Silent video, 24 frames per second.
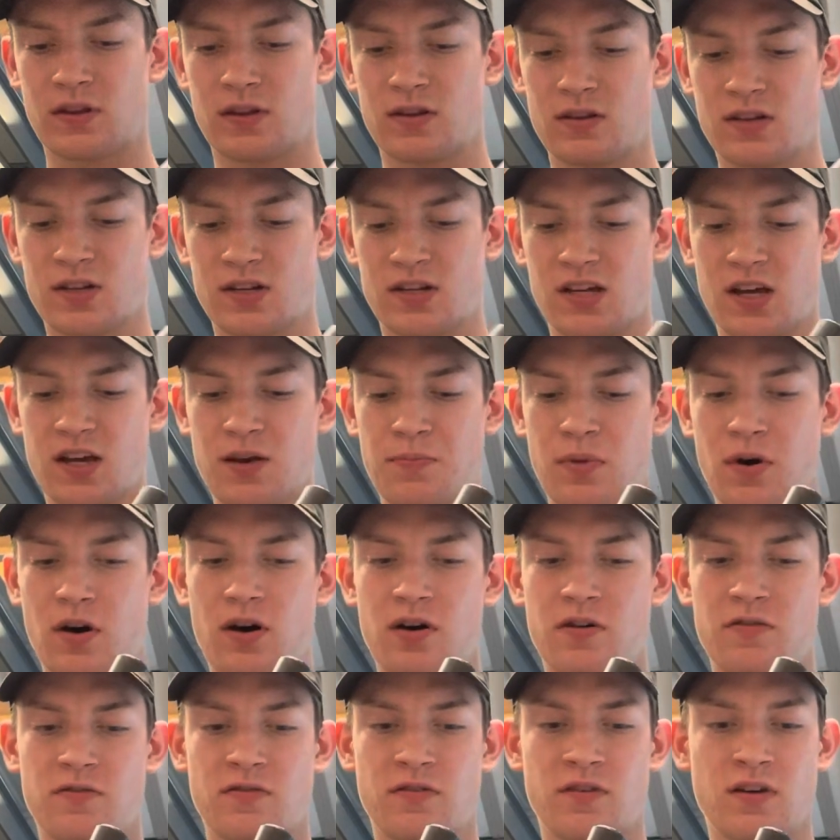the tape
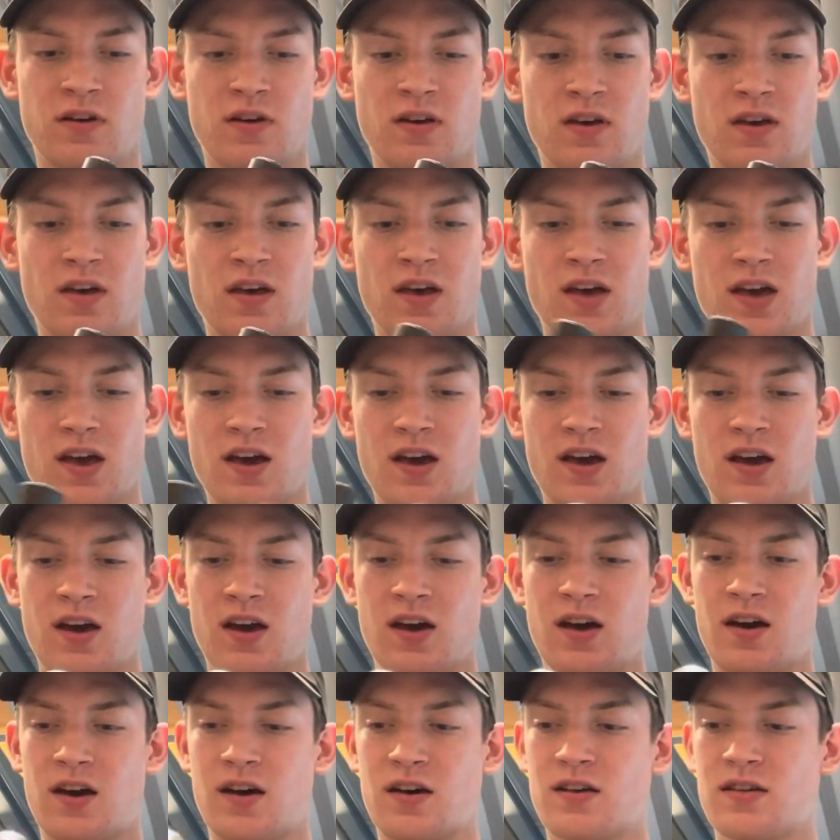off,
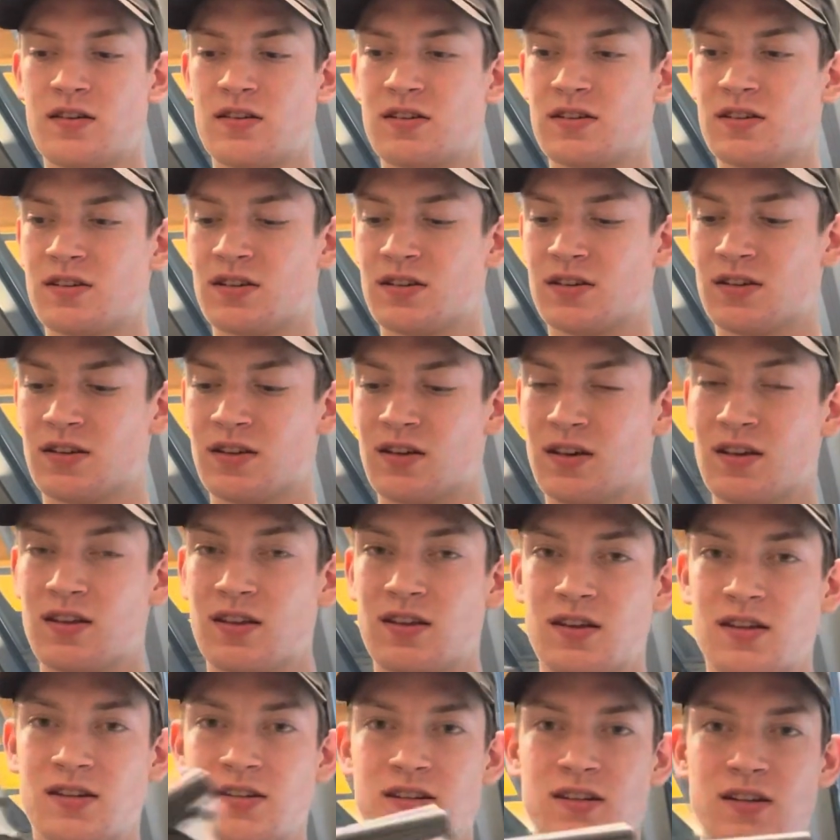and
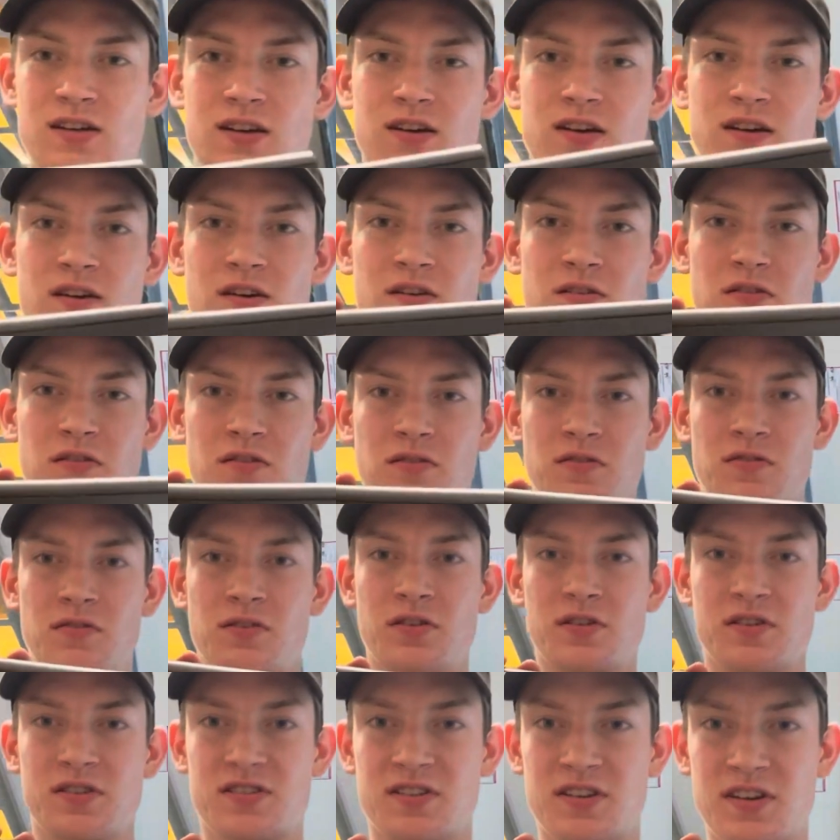this thing looks